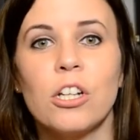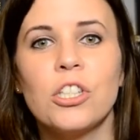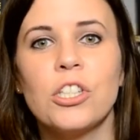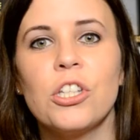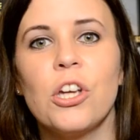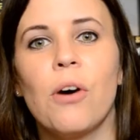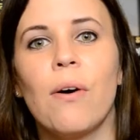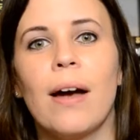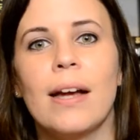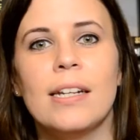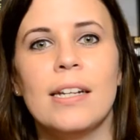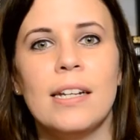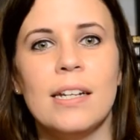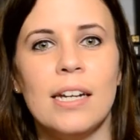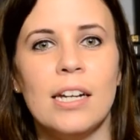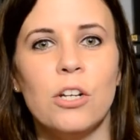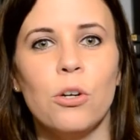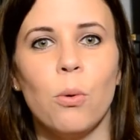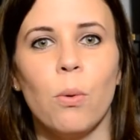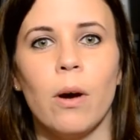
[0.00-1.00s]
so I didn't
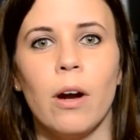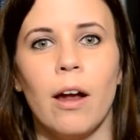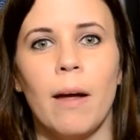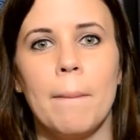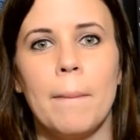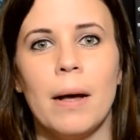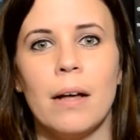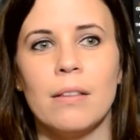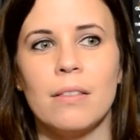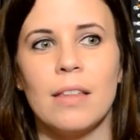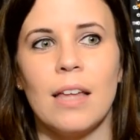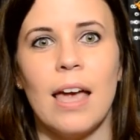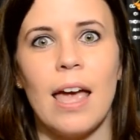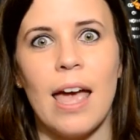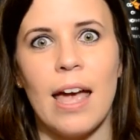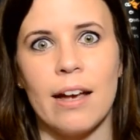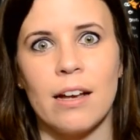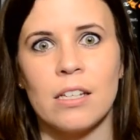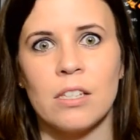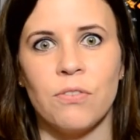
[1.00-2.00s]
need to worry about the
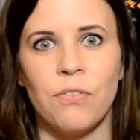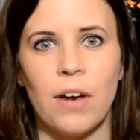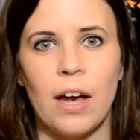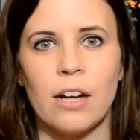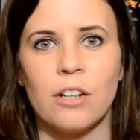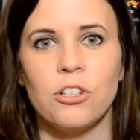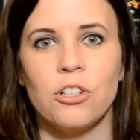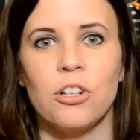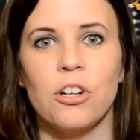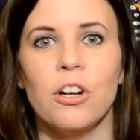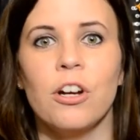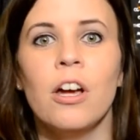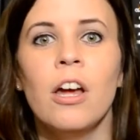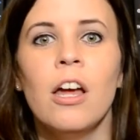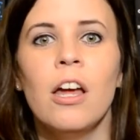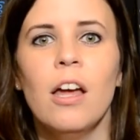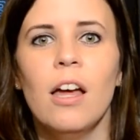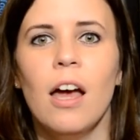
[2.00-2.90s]
X factor